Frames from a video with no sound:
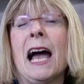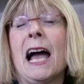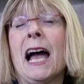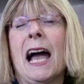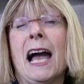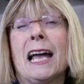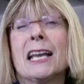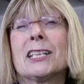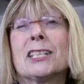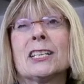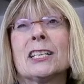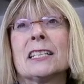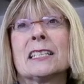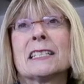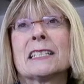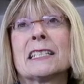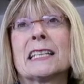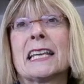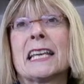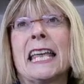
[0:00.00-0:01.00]
I
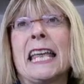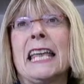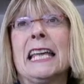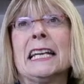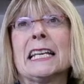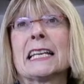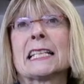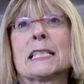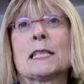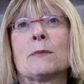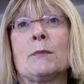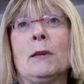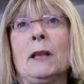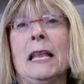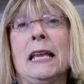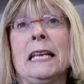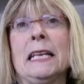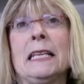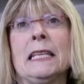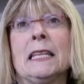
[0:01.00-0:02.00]
just can't
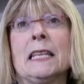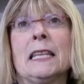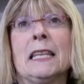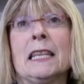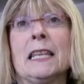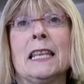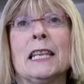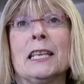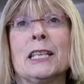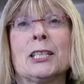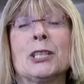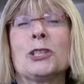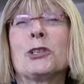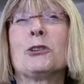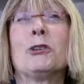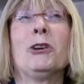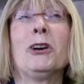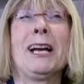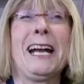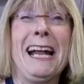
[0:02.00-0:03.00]
explain the
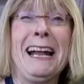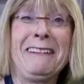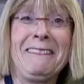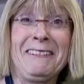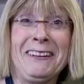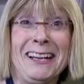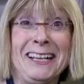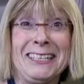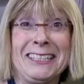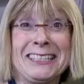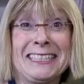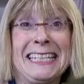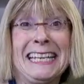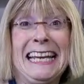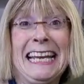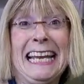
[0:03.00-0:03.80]
joy I felt